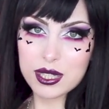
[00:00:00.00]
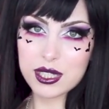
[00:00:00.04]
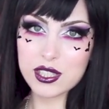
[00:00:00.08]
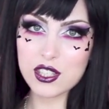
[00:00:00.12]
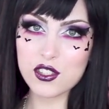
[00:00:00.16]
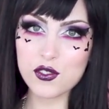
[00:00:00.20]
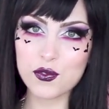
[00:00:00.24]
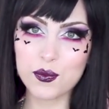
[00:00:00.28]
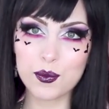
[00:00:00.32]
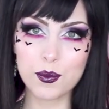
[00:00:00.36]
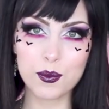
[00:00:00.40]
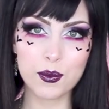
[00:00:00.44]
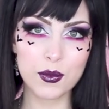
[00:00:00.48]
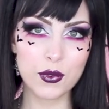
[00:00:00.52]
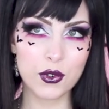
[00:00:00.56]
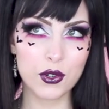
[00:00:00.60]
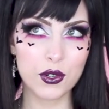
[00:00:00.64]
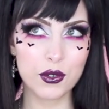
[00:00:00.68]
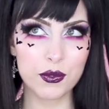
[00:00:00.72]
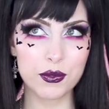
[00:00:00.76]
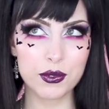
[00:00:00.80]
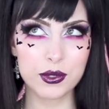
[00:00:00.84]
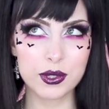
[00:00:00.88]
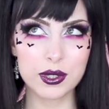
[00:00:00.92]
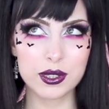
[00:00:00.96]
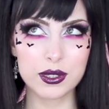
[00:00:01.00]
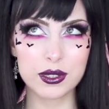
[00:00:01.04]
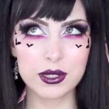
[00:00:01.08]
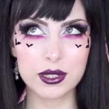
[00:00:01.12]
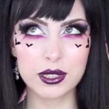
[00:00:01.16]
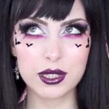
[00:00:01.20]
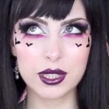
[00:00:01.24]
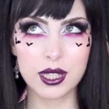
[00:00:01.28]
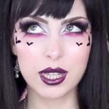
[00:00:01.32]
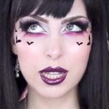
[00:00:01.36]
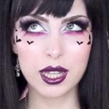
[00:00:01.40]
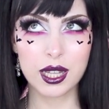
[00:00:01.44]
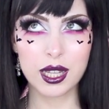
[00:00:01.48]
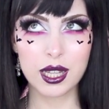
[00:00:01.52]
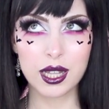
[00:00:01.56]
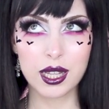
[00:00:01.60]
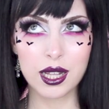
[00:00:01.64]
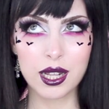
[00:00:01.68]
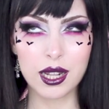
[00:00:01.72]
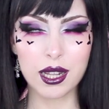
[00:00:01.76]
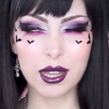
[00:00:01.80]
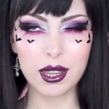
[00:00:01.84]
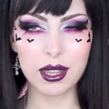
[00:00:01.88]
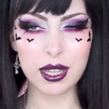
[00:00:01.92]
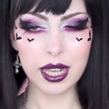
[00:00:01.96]
This is more from their
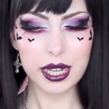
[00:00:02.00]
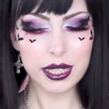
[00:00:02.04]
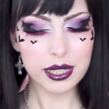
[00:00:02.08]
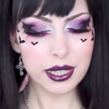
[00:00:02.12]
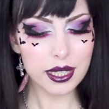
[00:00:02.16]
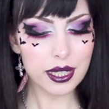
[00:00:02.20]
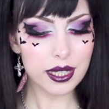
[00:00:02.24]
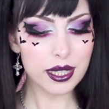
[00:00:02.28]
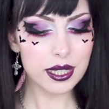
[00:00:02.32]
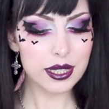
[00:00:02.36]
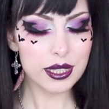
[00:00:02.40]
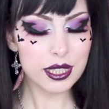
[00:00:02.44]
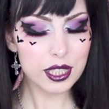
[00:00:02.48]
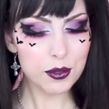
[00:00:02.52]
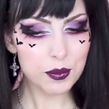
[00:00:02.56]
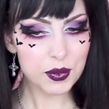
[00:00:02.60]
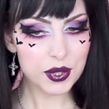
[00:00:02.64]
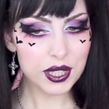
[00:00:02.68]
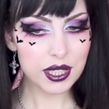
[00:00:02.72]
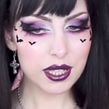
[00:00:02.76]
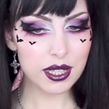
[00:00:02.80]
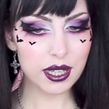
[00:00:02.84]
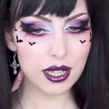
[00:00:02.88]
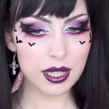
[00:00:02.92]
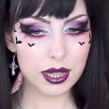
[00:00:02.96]
Light Academia,